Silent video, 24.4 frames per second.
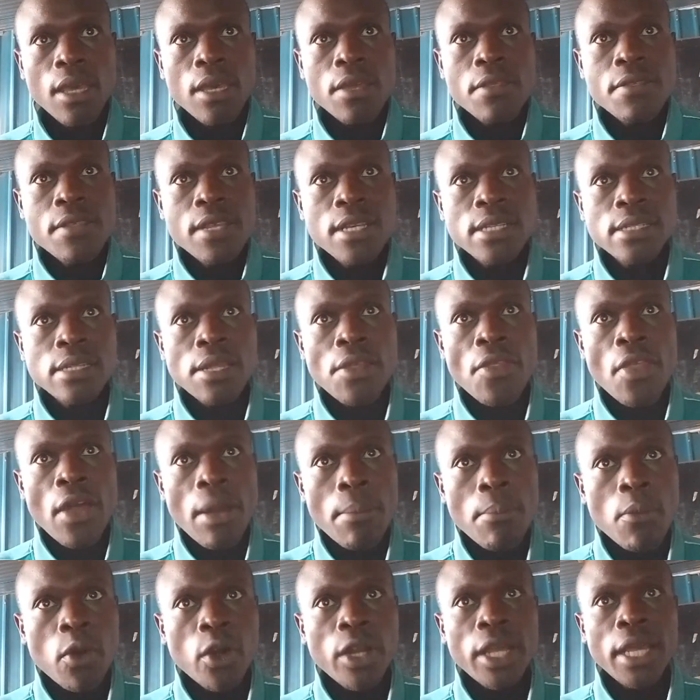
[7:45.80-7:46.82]
This
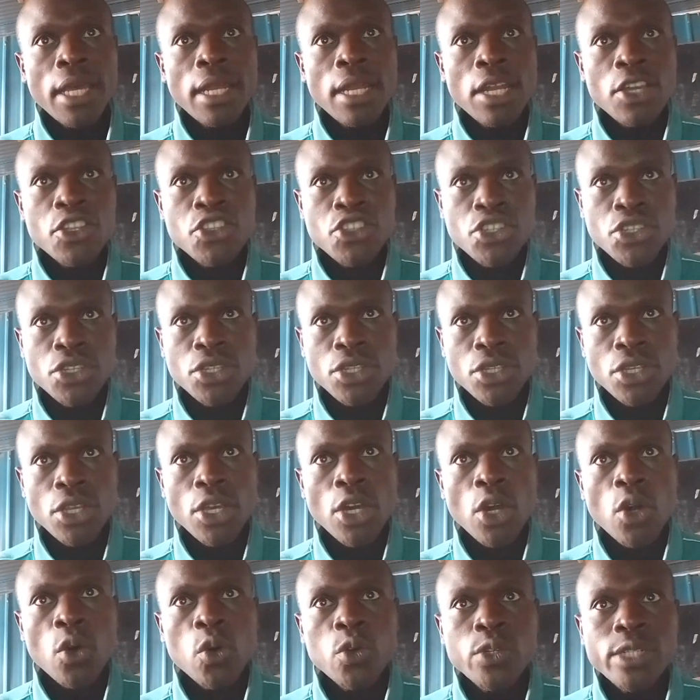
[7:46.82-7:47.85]
thermal energy
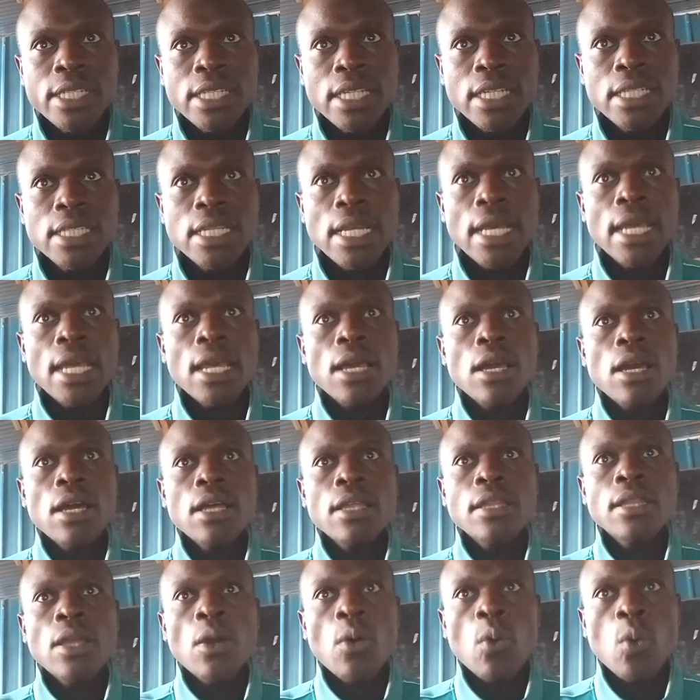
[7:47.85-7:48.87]
causes
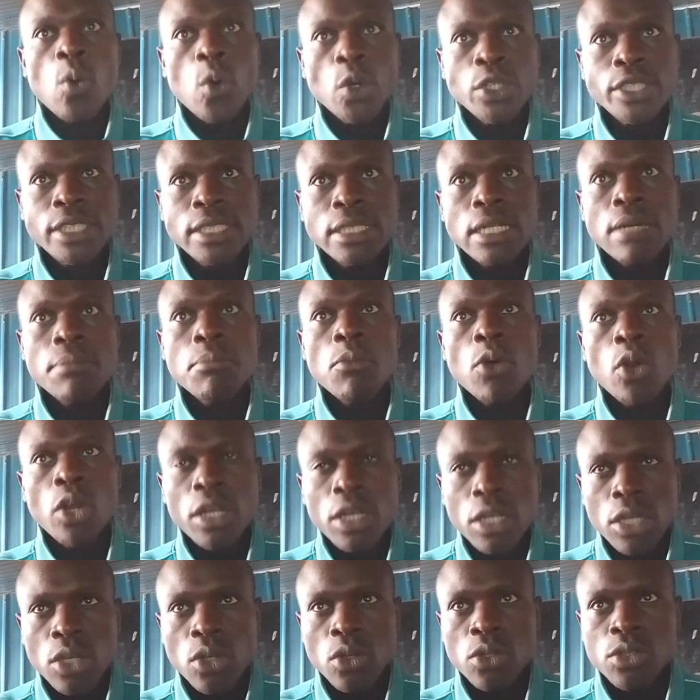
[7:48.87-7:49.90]
the water
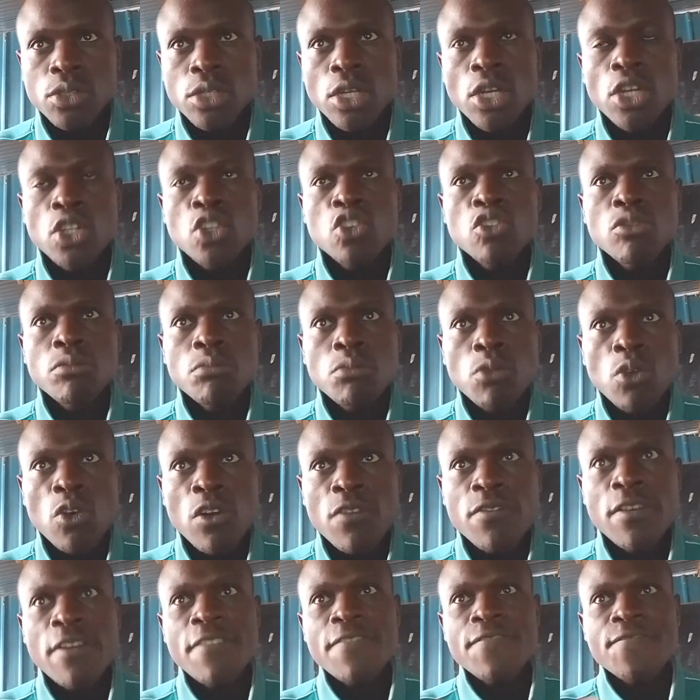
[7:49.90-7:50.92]
molecules to
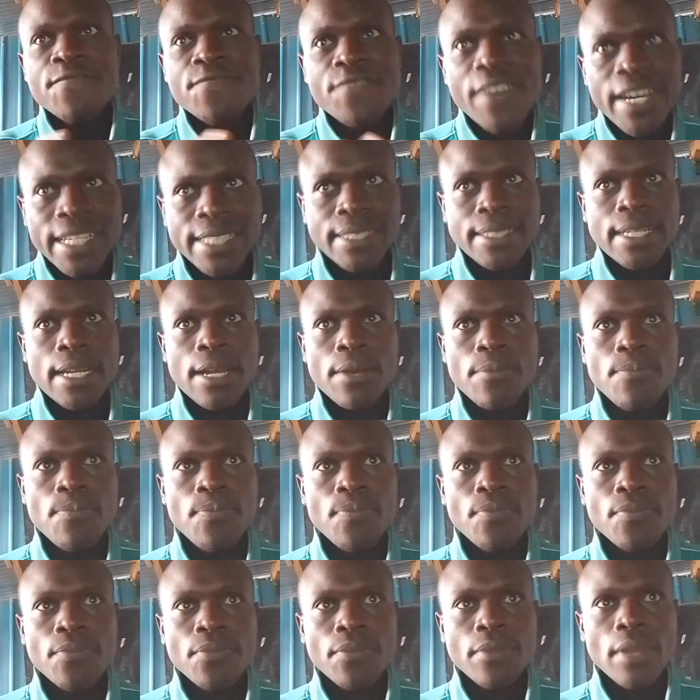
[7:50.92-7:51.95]
move faster
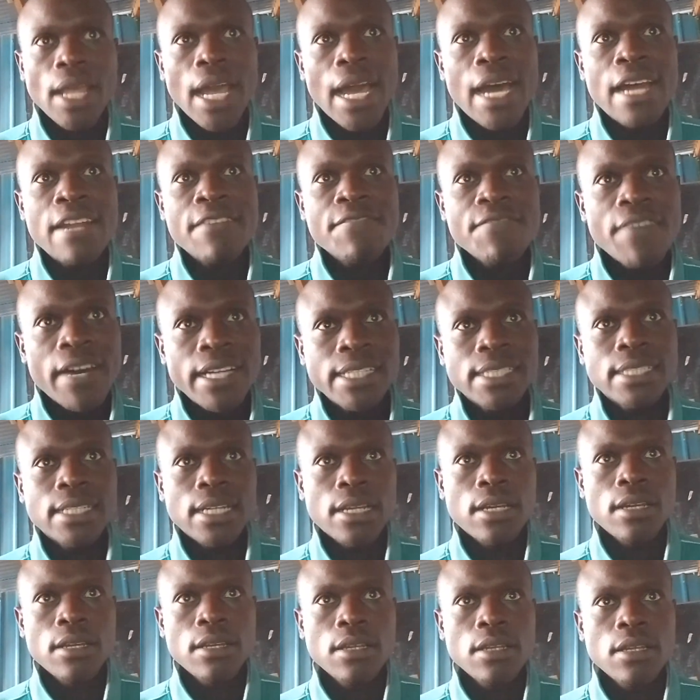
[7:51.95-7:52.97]
and faster,
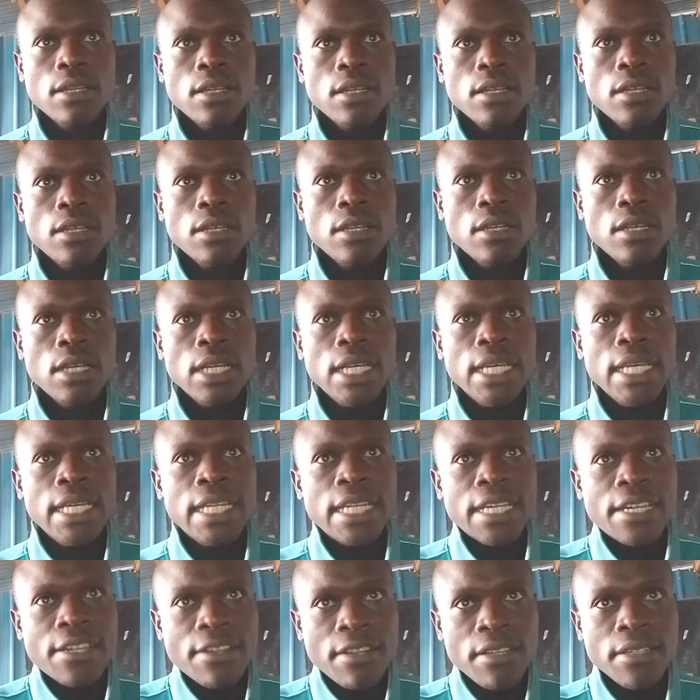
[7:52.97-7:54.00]

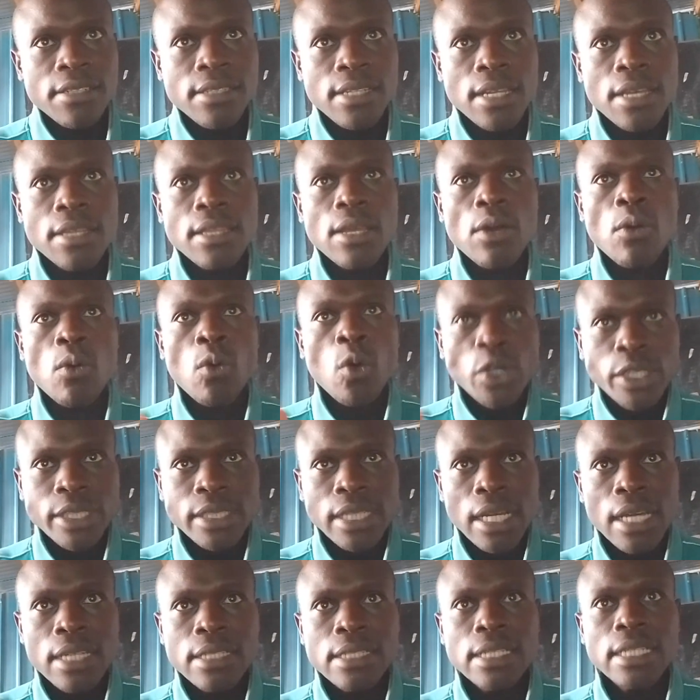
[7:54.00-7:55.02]
increasing the
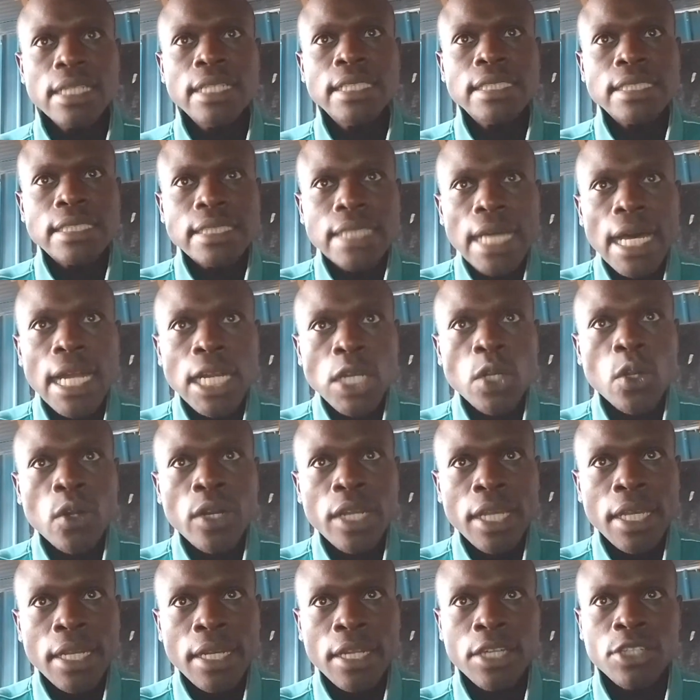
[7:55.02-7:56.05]
water's internal
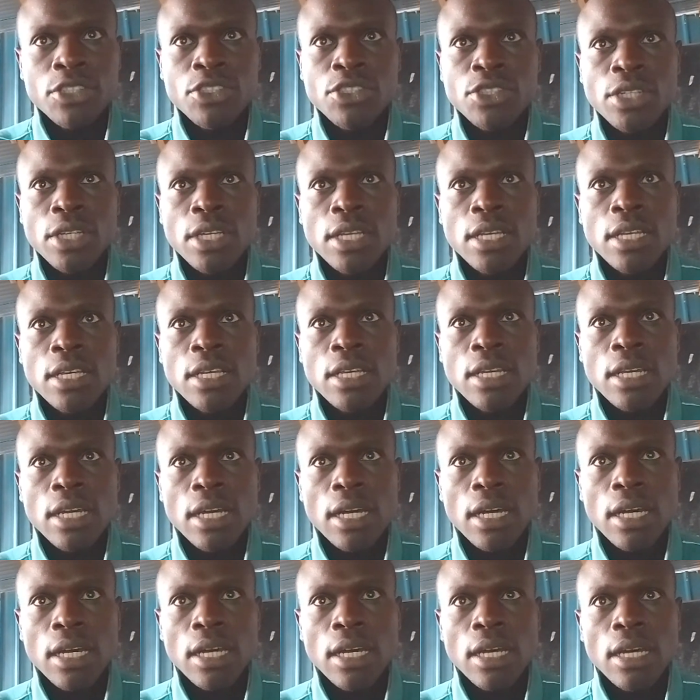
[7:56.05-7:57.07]
energy
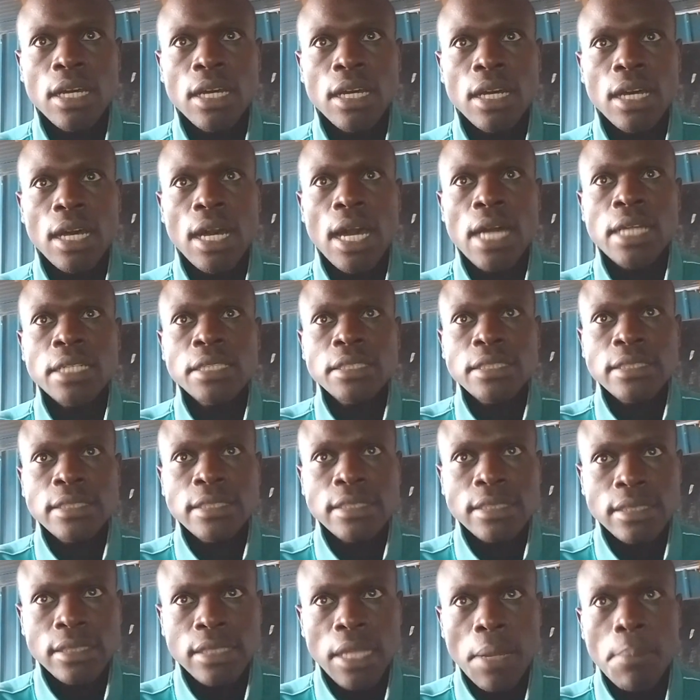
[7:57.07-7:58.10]
and
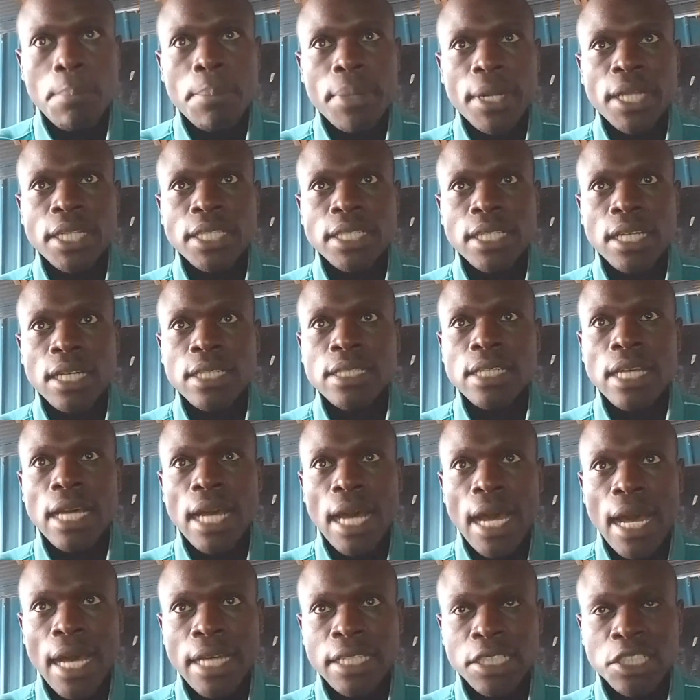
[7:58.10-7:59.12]
temperatures
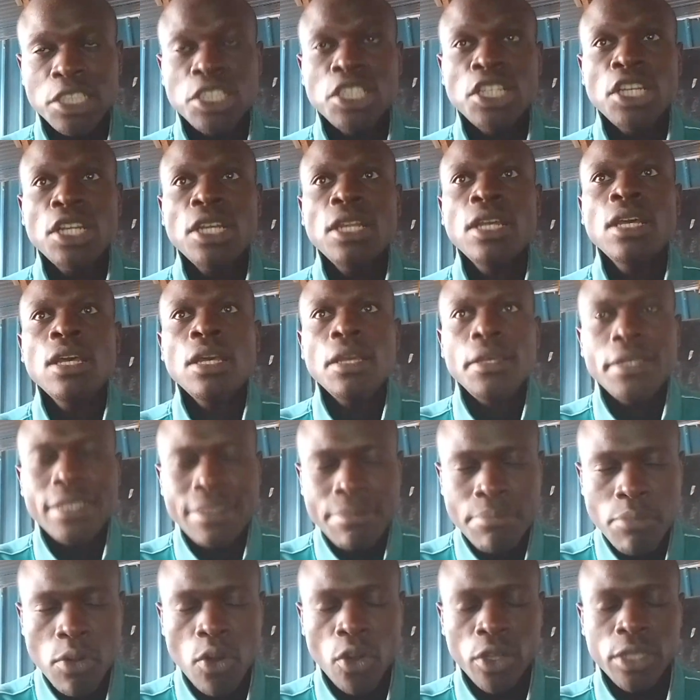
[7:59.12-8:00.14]
until
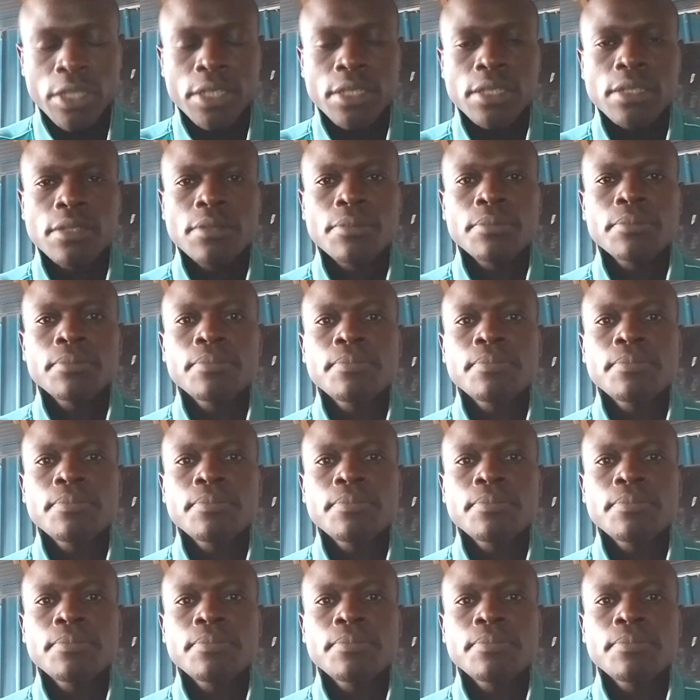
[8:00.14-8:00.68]
it boils.